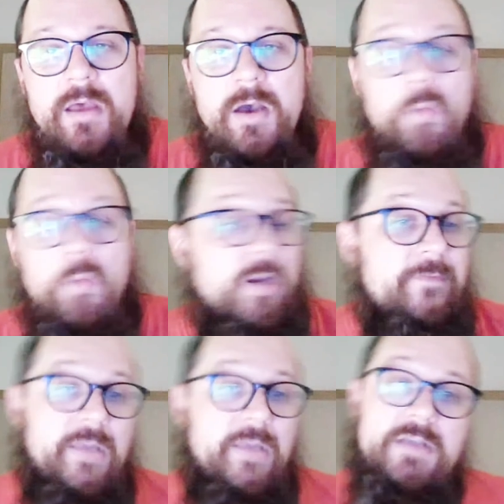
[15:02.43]
we're going to
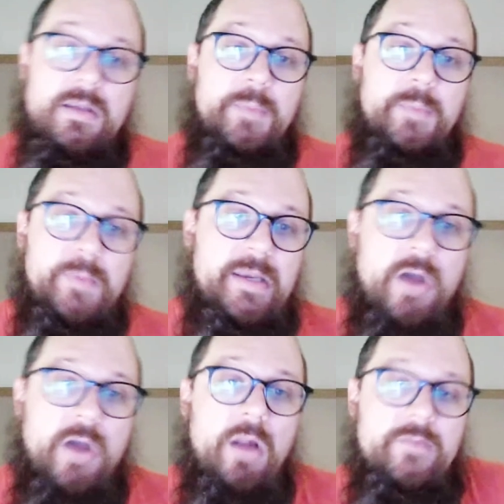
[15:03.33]
finish implementing
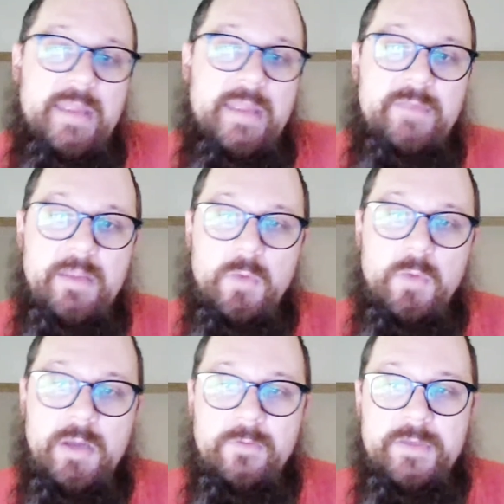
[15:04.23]
all of the AVM
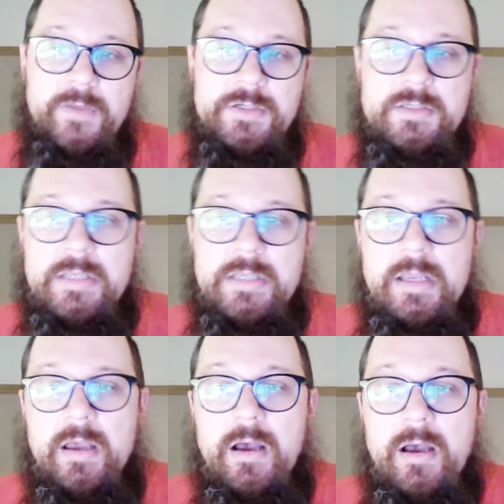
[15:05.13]
1.0 features.
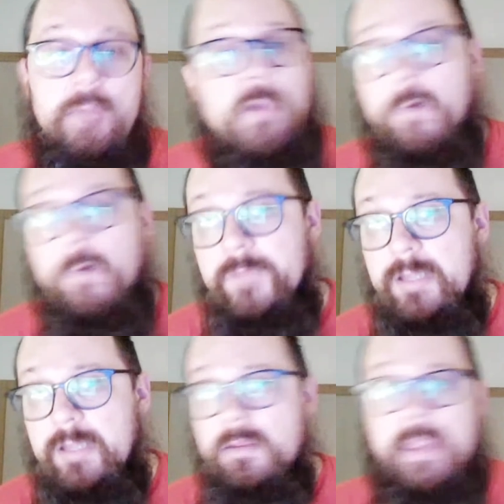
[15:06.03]

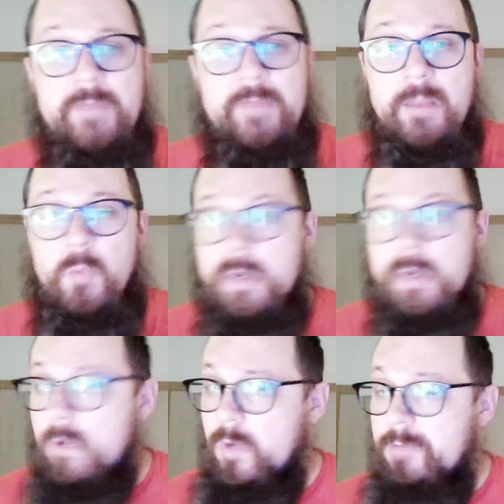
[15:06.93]
Hopefully, AVM
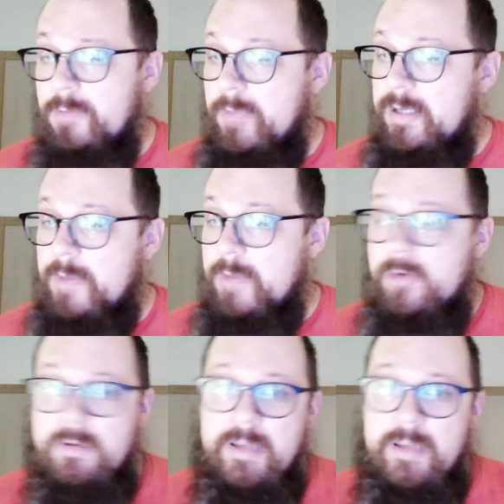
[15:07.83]
1.1 might come
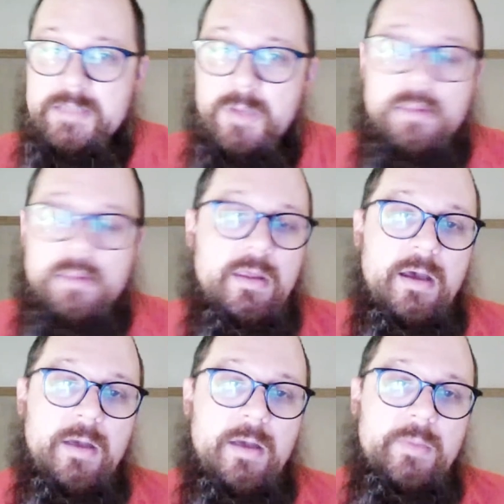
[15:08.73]
out next month,
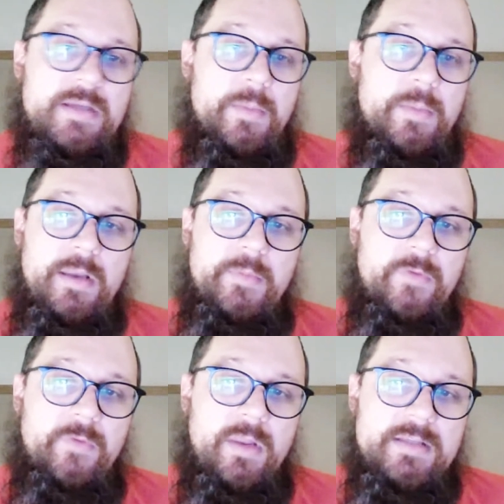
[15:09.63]

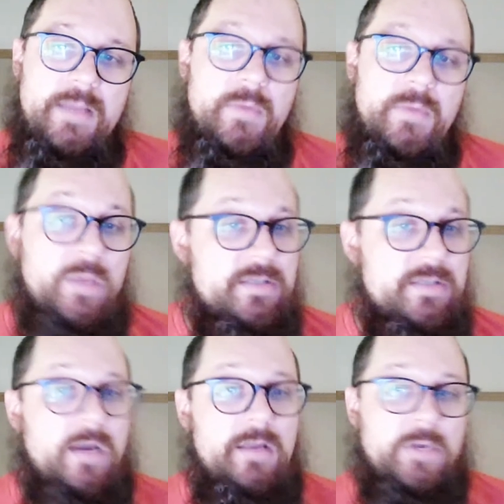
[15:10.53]
before the next time, and we can
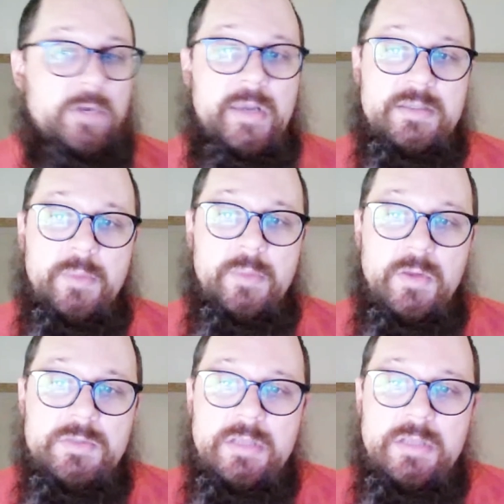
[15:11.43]
start integrating some of
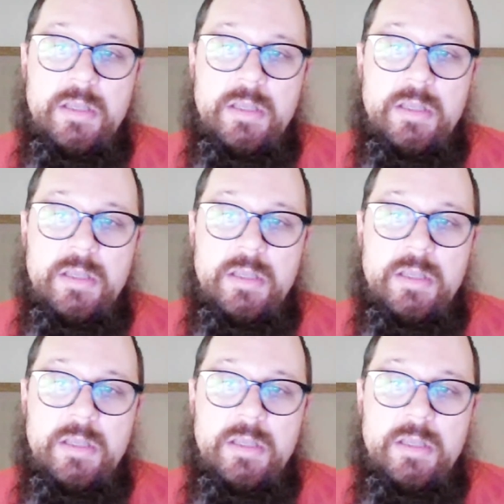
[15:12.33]
those.